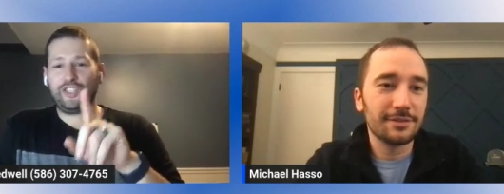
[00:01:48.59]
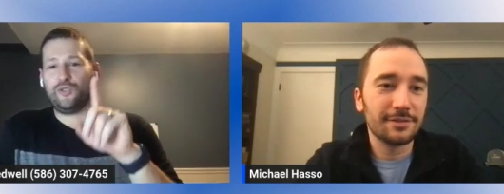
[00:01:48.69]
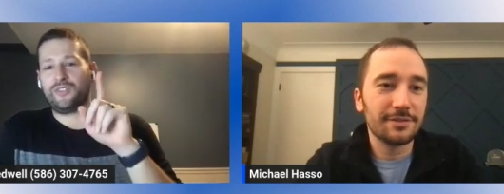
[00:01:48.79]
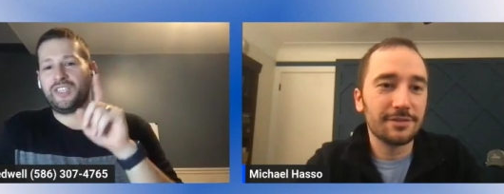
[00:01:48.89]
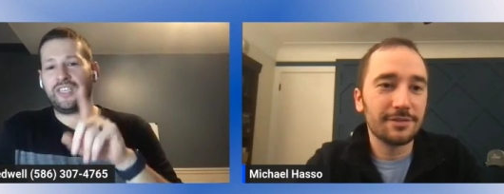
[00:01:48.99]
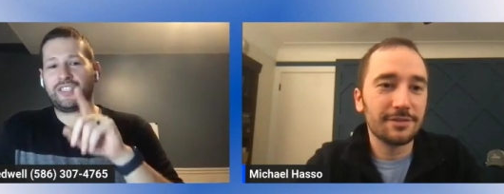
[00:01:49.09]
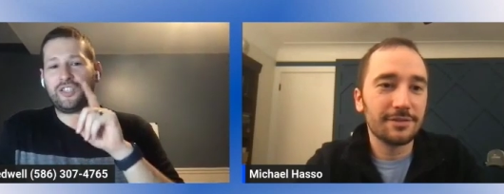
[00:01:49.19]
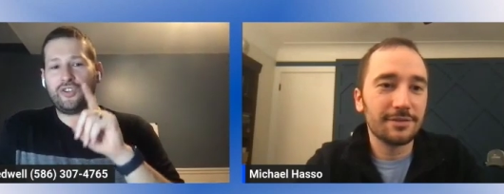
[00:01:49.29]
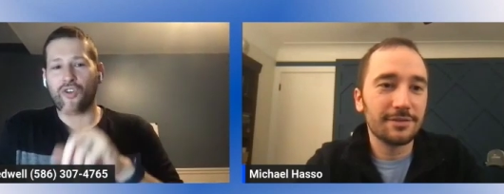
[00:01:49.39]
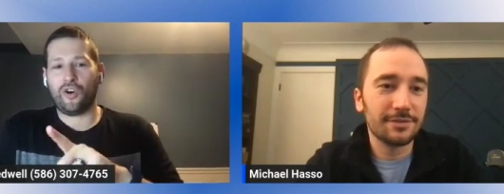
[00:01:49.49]
Speaker 1: You get
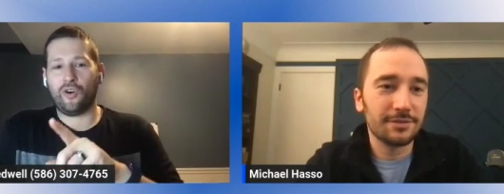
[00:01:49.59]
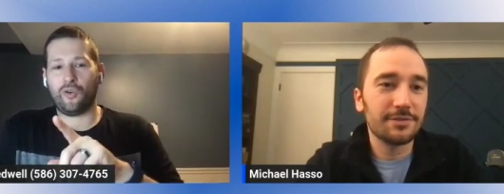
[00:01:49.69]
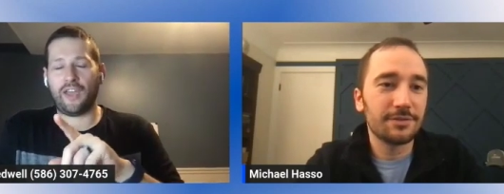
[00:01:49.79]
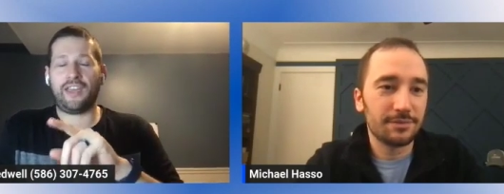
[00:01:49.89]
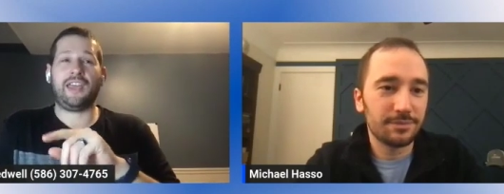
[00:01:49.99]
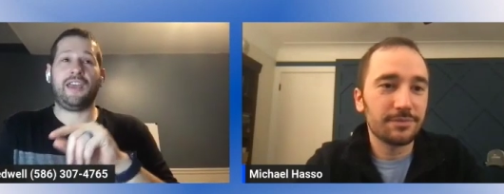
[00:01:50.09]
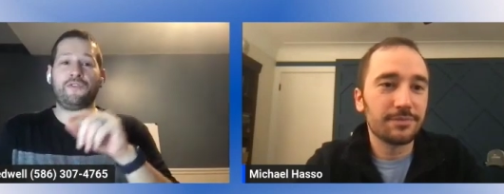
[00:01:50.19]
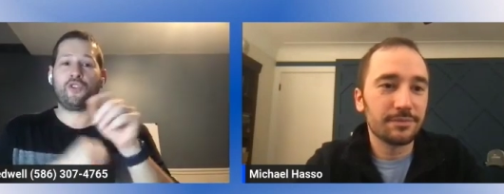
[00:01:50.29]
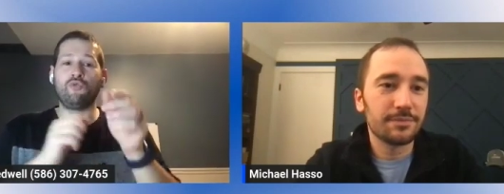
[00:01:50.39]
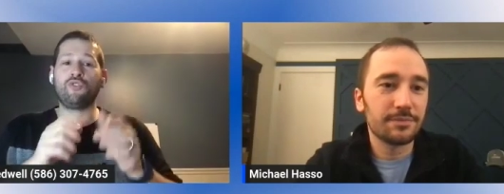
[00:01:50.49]
to know
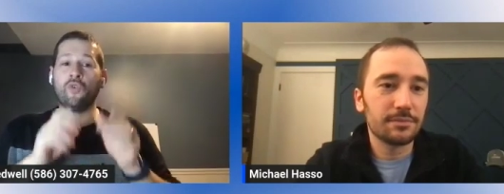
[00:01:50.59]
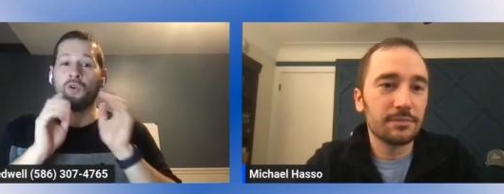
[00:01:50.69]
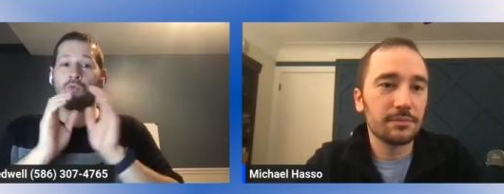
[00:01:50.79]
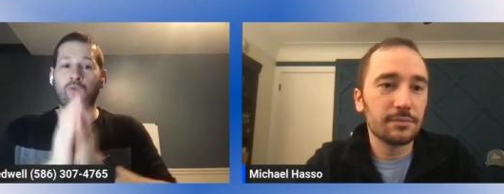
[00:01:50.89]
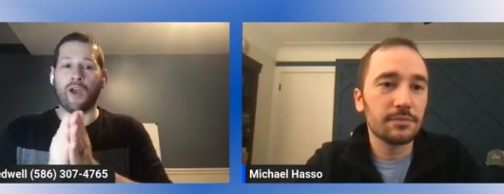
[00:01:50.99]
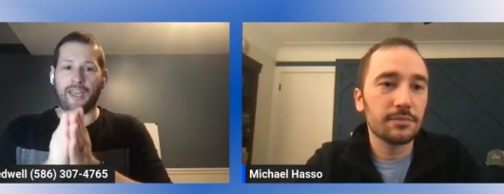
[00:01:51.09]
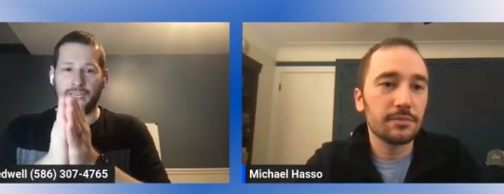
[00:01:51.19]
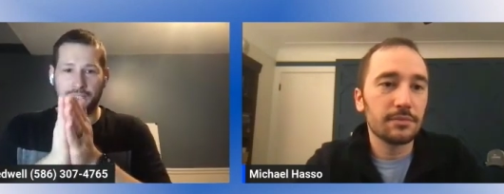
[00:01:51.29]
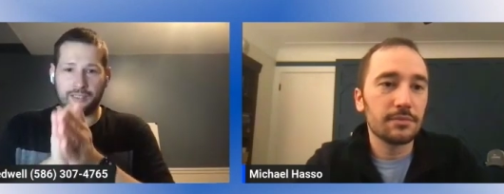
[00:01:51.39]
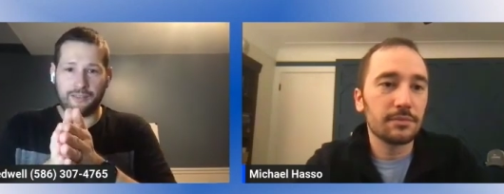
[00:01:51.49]
if you do it
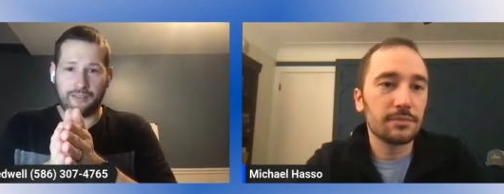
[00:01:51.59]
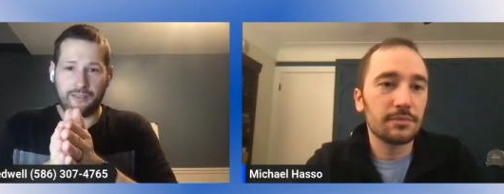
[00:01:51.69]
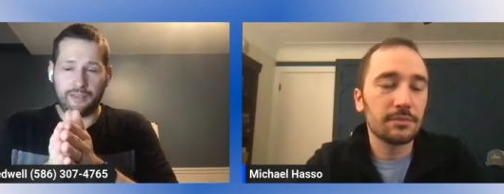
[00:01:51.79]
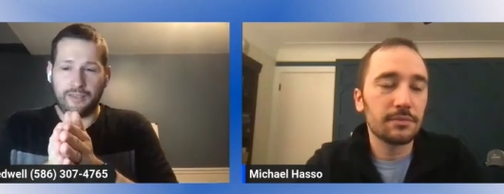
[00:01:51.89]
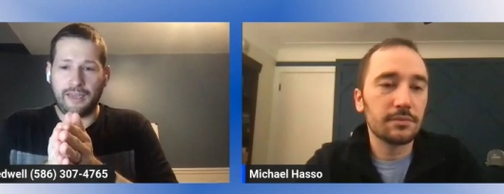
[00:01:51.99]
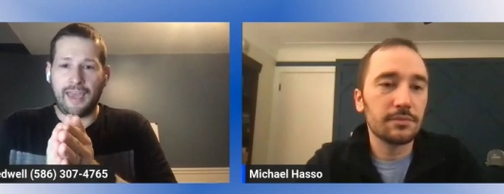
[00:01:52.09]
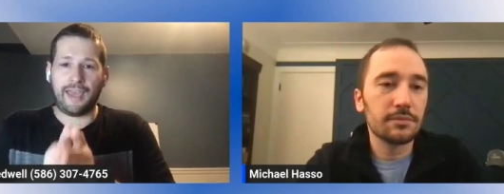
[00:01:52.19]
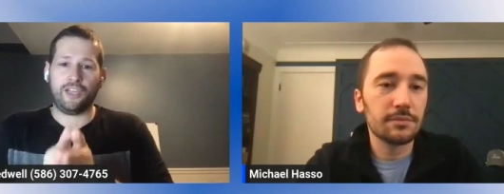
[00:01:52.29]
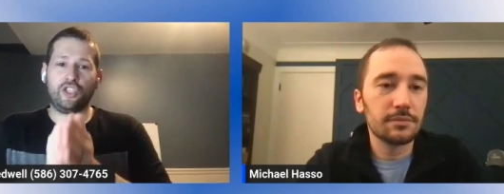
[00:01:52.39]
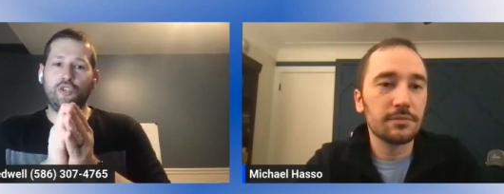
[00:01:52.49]
right
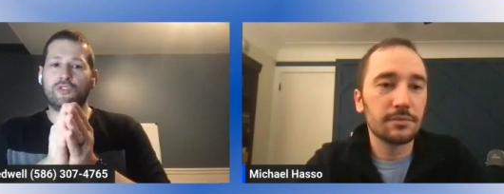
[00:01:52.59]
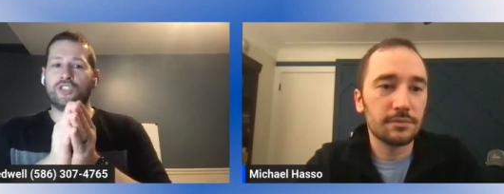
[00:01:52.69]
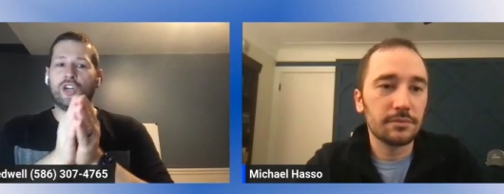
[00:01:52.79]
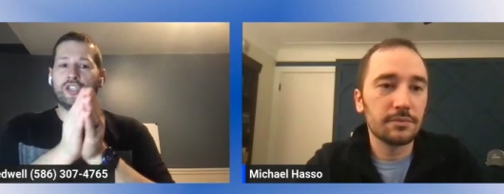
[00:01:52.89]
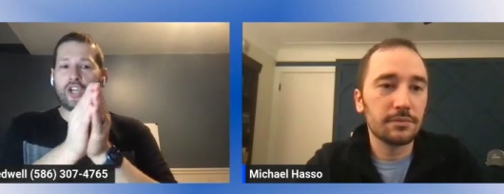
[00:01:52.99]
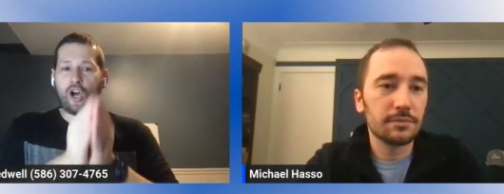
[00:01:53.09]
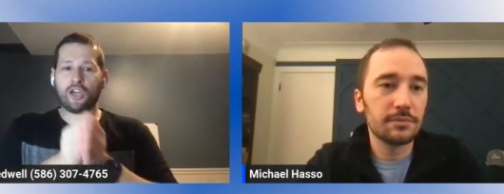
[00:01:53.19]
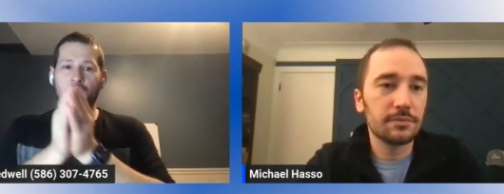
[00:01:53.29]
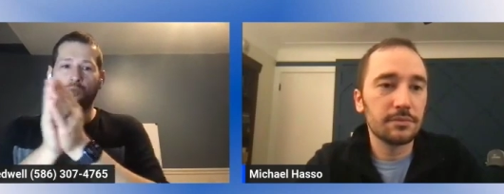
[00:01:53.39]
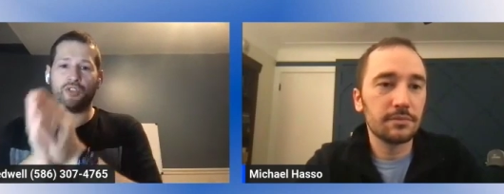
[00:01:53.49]
and you start
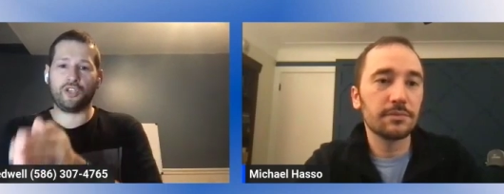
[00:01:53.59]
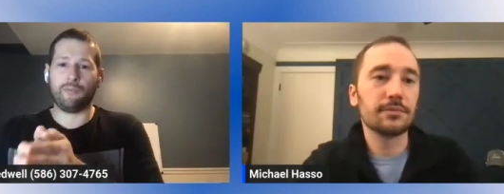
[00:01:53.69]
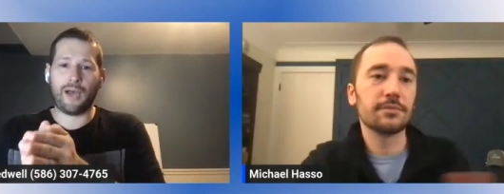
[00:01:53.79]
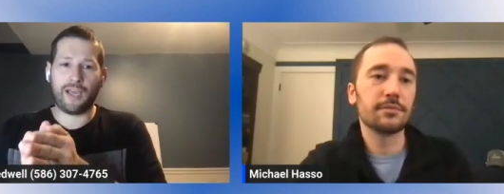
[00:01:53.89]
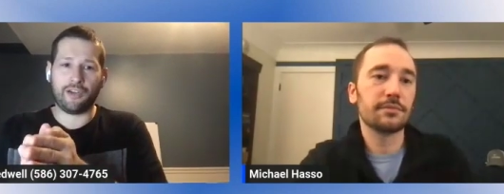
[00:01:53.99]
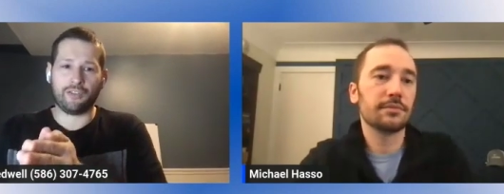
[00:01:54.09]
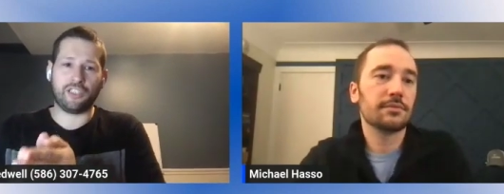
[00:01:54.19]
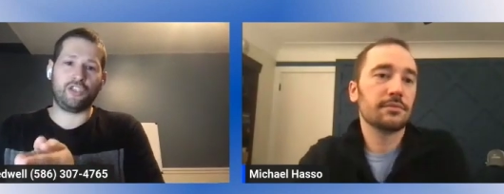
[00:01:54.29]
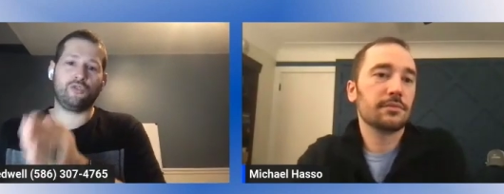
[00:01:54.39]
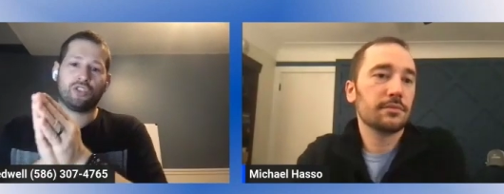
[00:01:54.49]
talking with your buyers
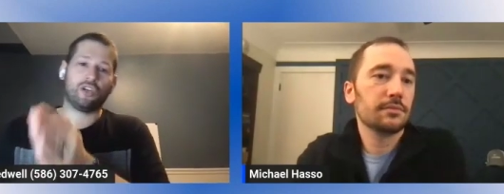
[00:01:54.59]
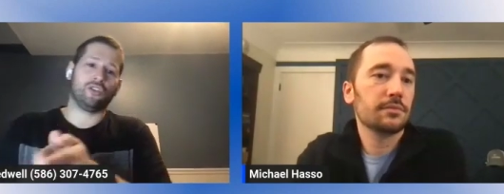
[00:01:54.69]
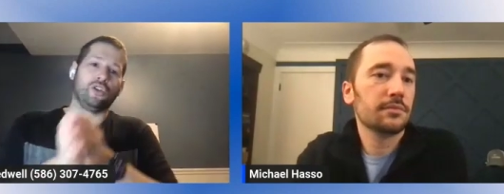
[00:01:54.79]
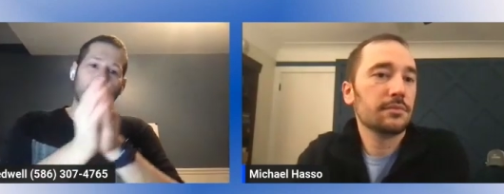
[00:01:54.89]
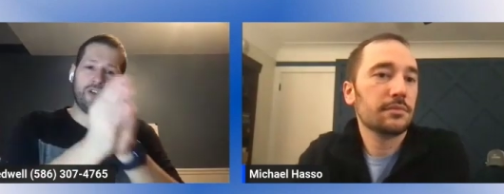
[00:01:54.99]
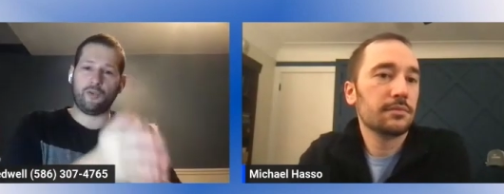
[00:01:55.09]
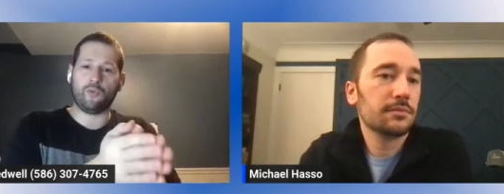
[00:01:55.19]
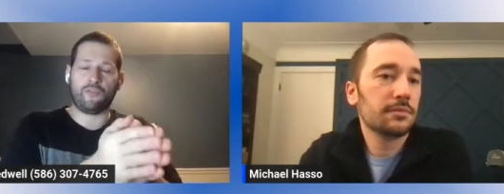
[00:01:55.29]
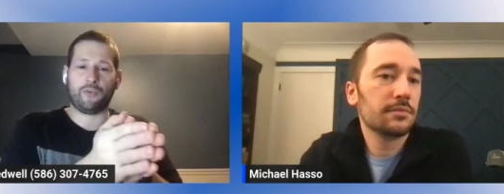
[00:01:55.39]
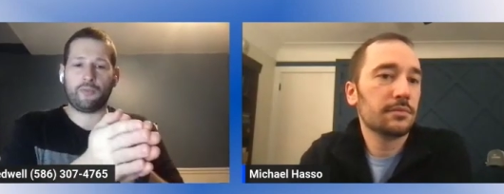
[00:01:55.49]
and you start
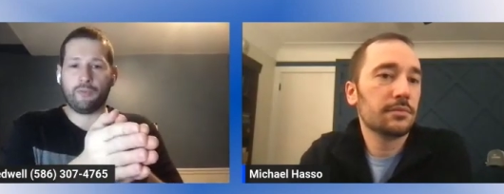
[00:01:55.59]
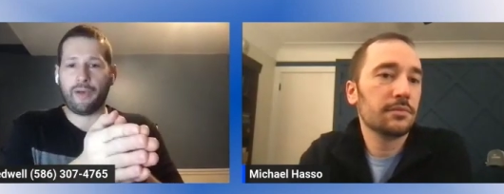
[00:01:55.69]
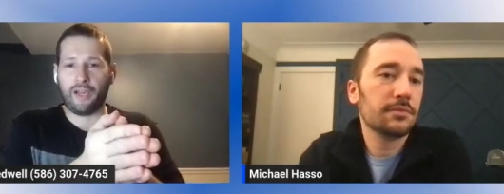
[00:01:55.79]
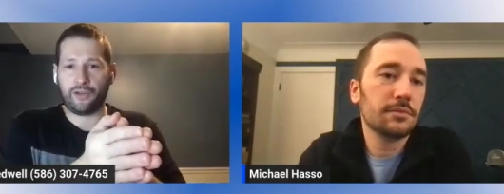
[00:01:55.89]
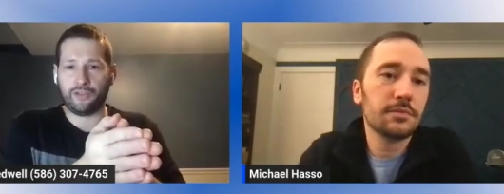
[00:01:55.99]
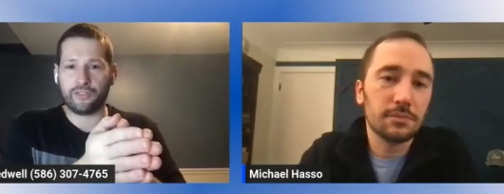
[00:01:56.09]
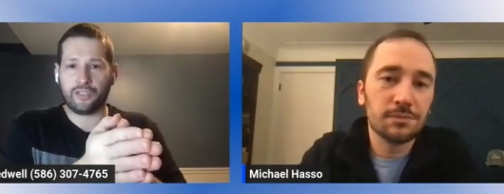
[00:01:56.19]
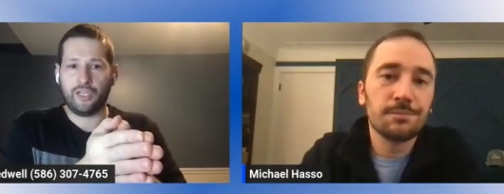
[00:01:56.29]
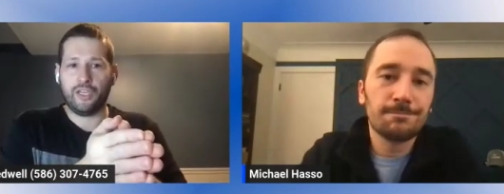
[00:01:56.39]
learning from your buyers,